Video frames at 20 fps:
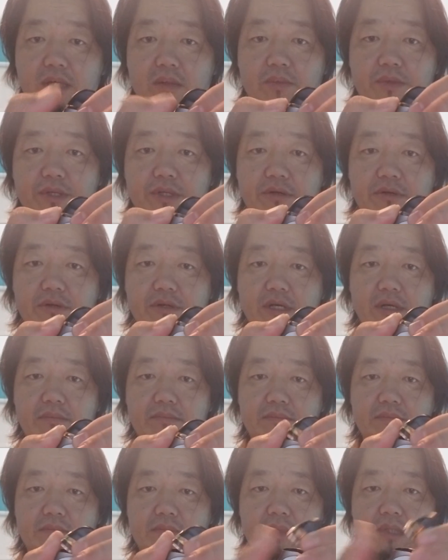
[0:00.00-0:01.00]
up with your
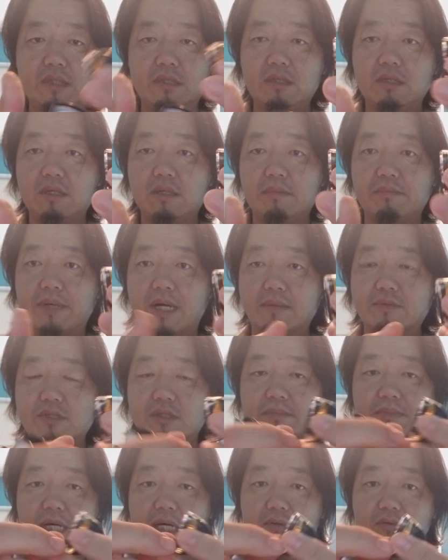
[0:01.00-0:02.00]
thumb, pops
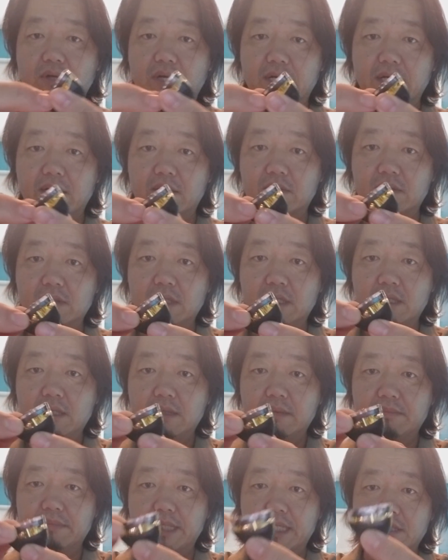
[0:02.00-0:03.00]
the pod right out. But